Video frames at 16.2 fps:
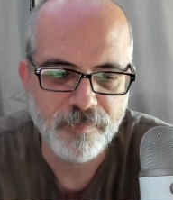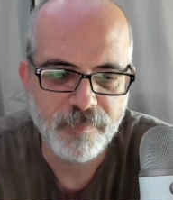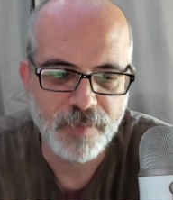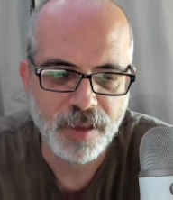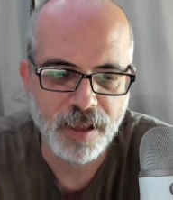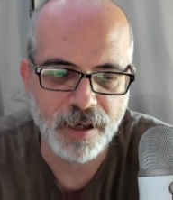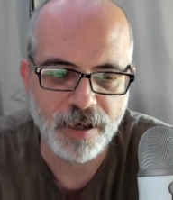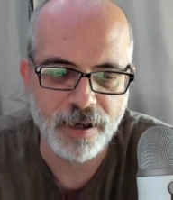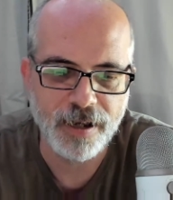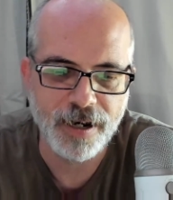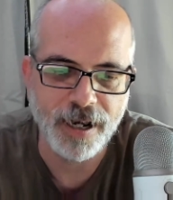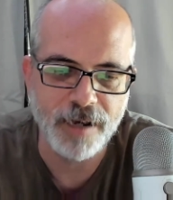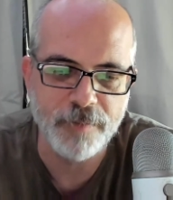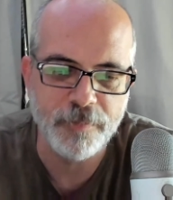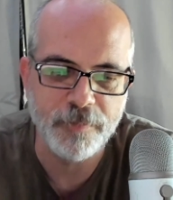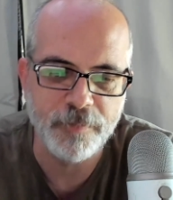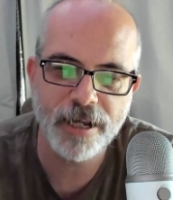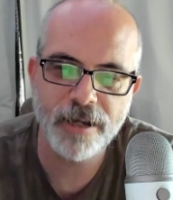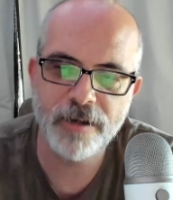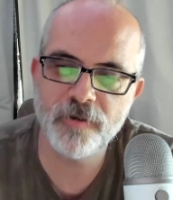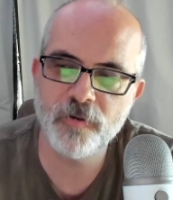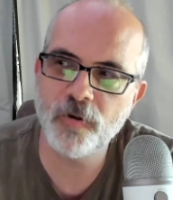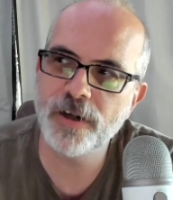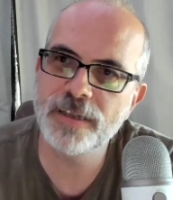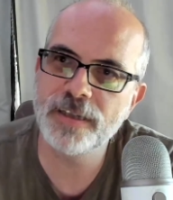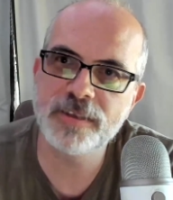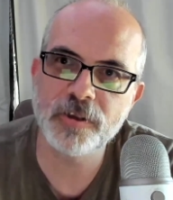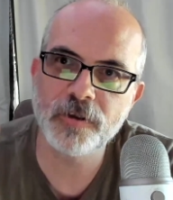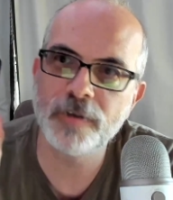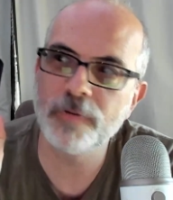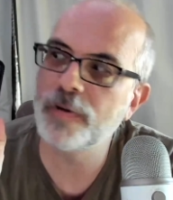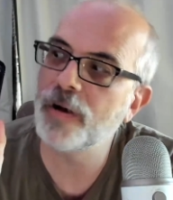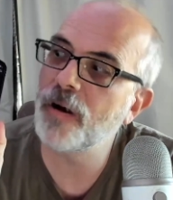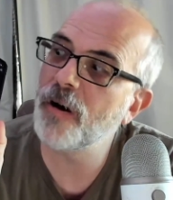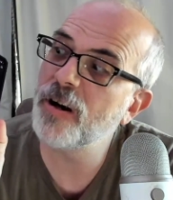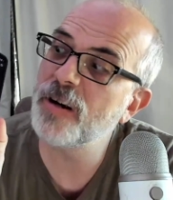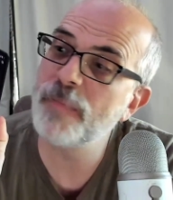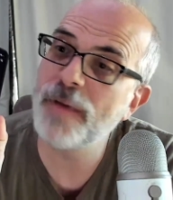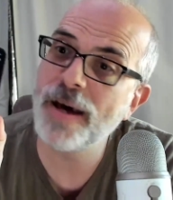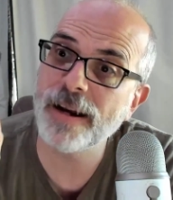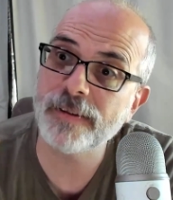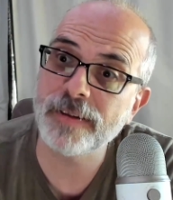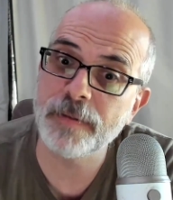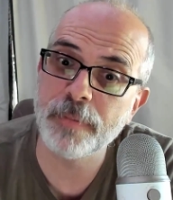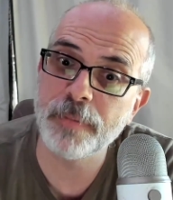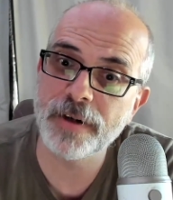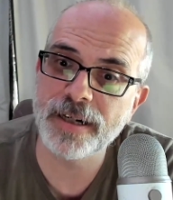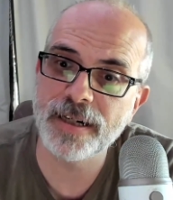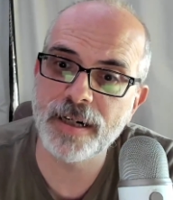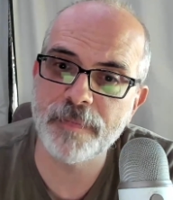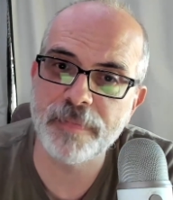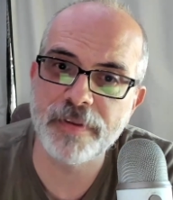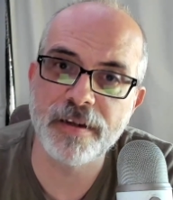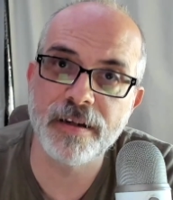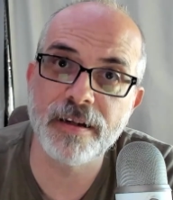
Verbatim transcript: and I'm on Android so it will automatically bring up the